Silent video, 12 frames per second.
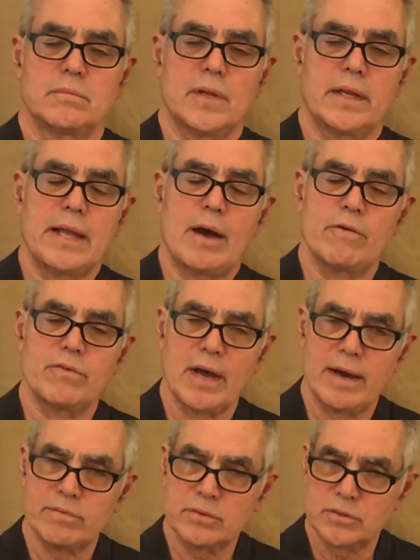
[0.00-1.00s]
And now, if you
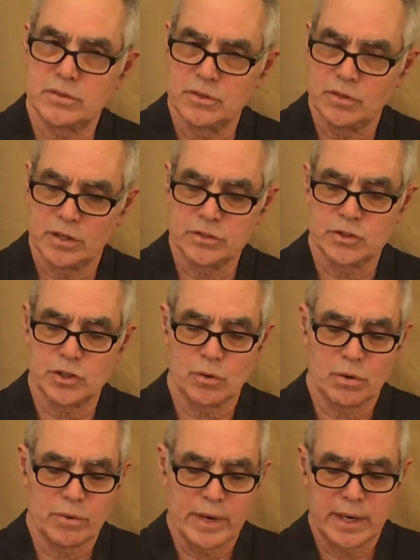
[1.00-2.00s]
haven't done so
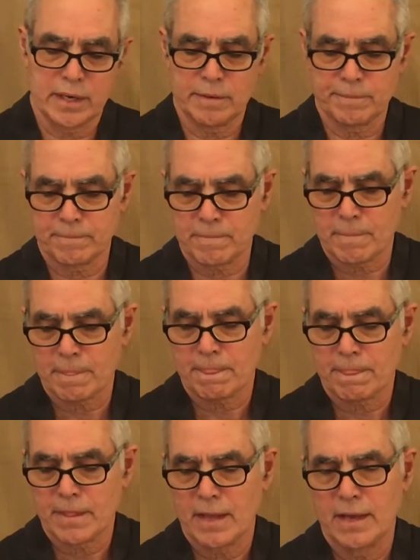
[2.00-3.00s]
already,
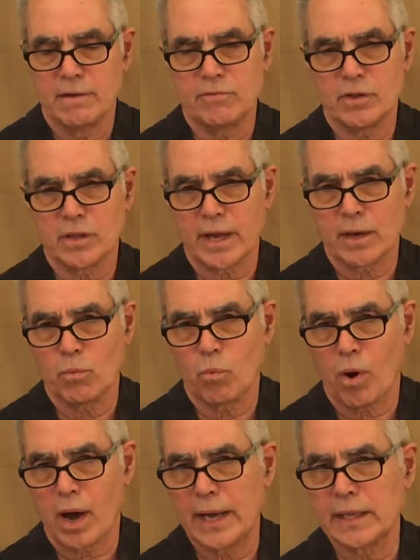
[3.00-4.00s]
if you like,
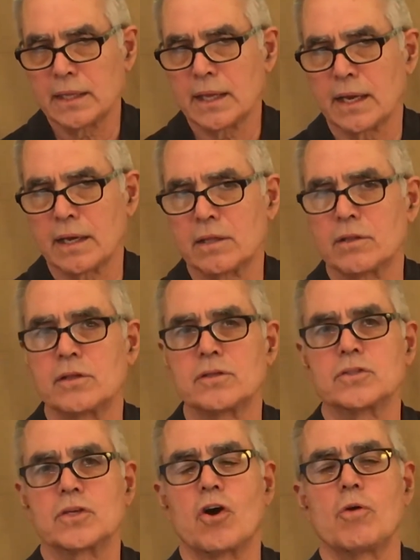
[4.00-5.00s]
widening the
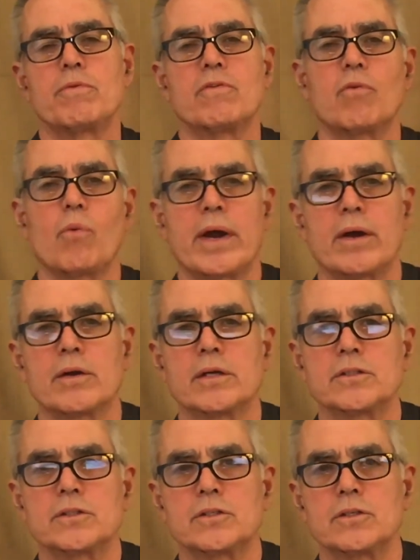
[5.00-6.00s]
scope of
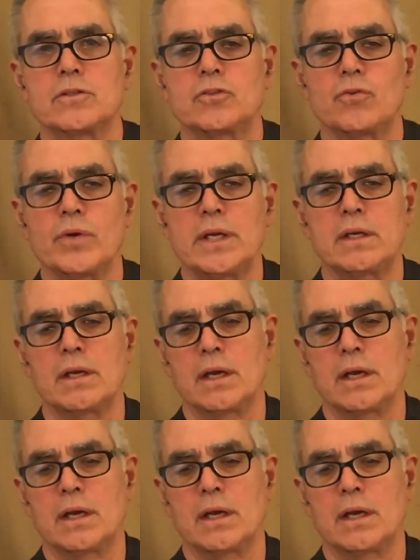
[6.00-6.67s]
awareness to treat